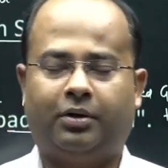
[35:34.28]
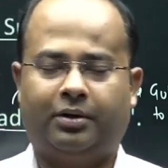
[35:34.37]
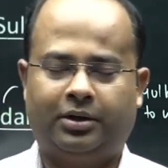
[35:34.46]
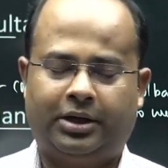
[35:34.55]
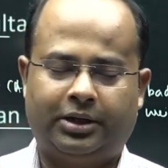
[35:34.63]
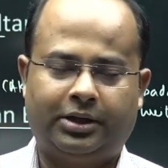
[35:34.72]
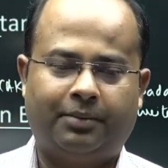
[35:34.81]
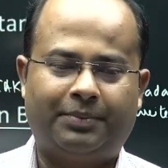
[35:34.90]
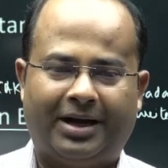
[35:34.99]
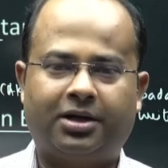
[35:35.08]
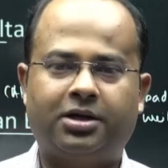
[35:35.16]
the
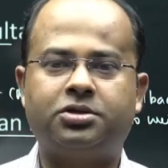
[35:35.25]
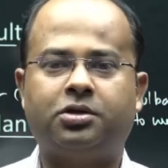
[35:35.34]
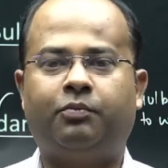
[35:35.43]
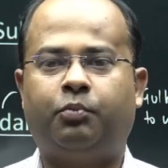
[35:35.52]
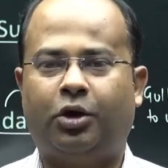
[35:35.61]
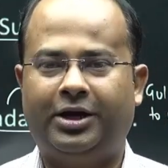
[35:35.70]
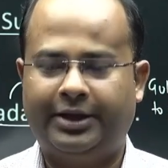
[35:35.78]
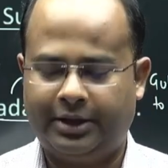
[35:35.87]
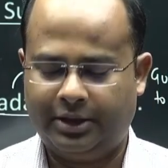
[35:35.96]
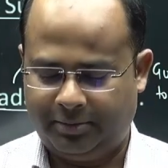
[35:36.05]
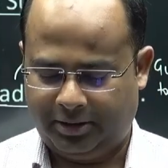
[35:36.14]
practice of
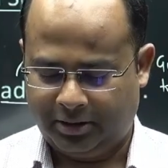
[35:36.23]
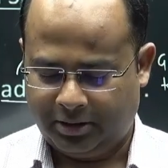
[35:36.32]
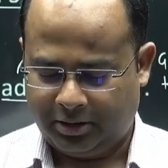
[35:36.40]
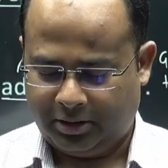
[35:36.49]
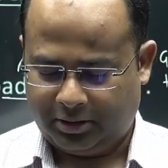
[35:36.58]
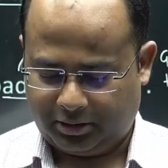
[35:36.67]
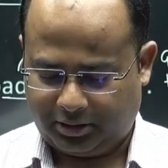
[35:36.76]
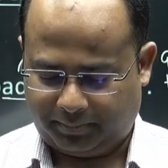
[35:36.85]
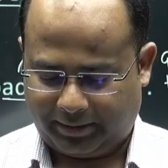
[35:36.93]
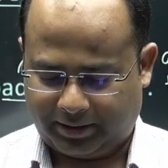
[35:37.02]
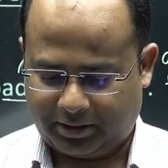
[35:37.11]
polygamy, the
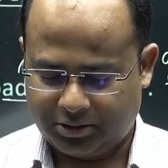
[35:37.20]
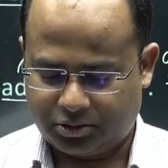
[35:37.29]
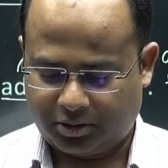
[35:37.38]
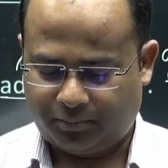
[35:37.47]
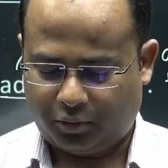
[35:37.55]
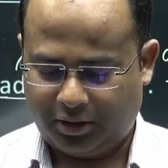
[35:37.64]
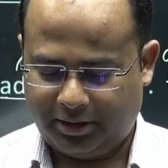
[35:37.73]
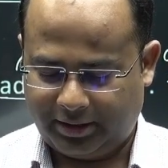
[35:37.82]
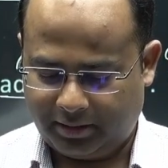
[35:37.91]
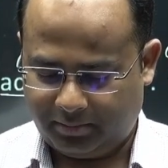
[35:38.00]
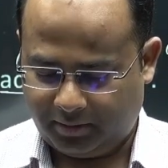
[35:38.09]
practice of
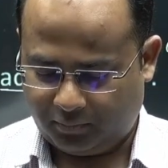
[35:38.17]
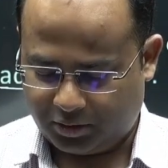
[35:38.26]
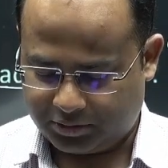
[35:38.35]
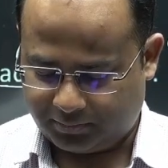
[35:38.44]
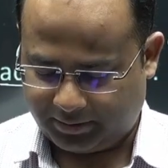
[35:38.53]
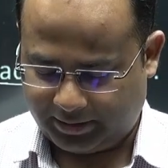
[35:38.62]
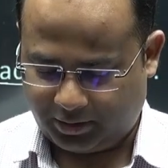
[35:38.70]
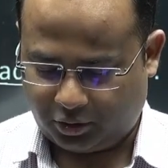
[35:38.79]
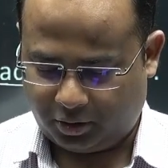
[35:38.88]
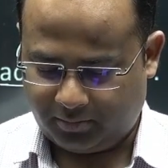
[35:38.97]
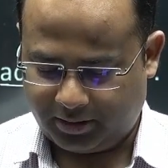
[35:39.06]
polygamy was very
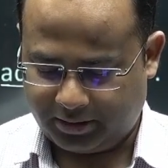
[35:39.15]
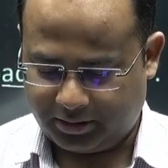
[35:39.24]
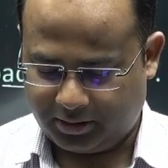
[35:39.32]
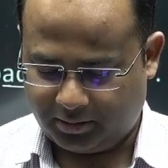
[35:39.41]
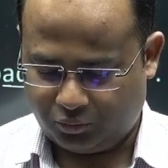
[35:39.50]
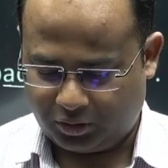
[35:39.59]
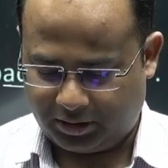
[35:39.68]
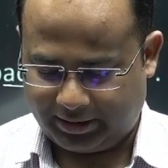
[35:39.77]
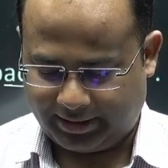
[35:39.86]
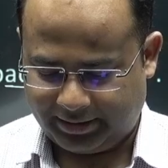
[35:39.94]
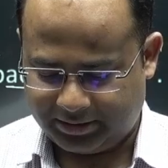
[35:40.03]
common in the Mughal
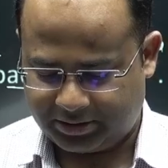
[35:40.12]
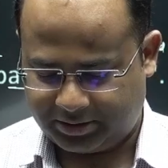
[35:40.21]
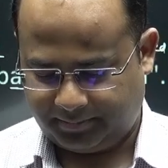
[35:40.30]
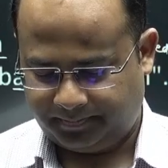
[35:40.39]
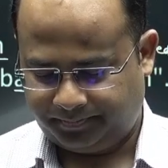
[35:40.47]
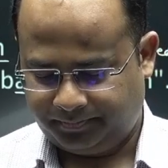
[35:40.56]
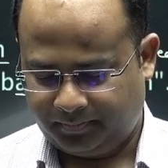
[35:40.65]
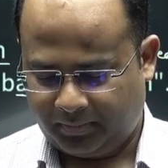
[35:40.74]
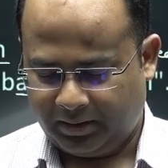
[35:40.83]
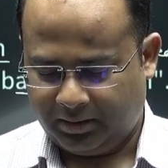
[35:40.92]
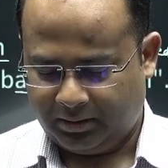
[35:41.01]
dynasty.
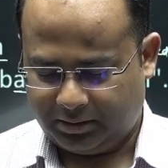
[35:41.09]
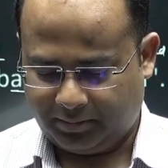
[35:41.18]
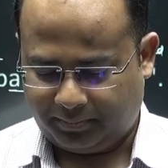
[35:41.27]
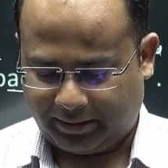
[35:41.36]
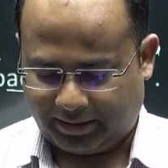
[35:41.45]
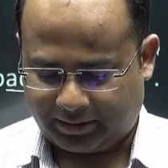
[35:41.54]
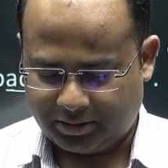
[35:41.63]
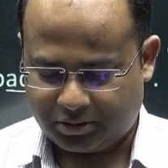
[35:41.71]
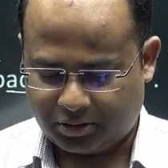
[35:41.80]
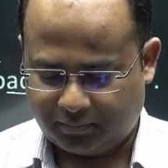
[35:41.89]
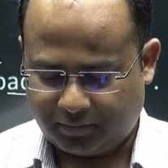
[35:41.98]
The
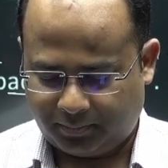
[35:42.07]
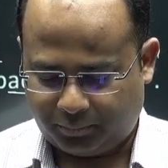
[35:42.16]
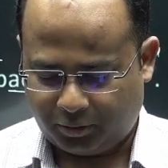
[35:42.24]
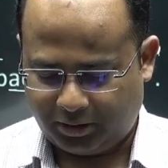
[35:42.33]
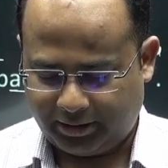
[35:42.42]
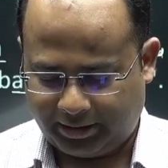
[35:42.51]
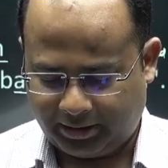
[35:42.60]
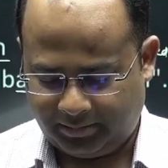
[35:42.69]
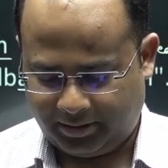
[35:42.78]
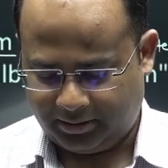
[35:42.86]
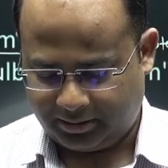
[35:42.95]
practice of the
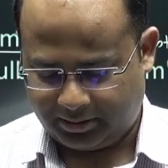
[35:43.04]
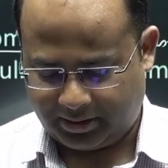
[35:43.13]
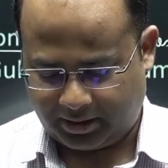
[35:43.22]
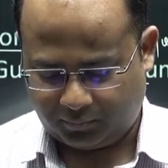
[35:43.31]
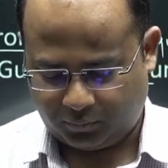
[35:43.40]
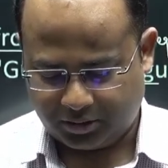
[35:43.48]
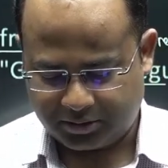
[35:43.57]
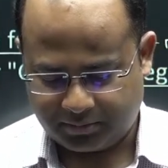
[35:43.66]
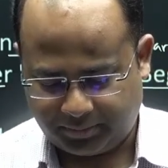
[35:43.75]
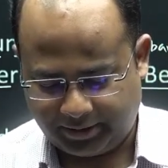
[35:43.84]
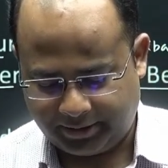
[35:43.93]
polygamy that was
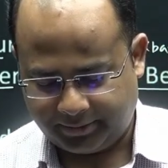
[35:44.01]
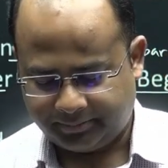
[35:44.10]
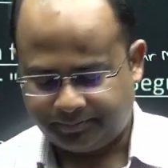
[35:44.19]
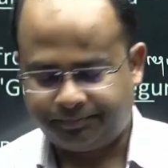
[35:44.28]
being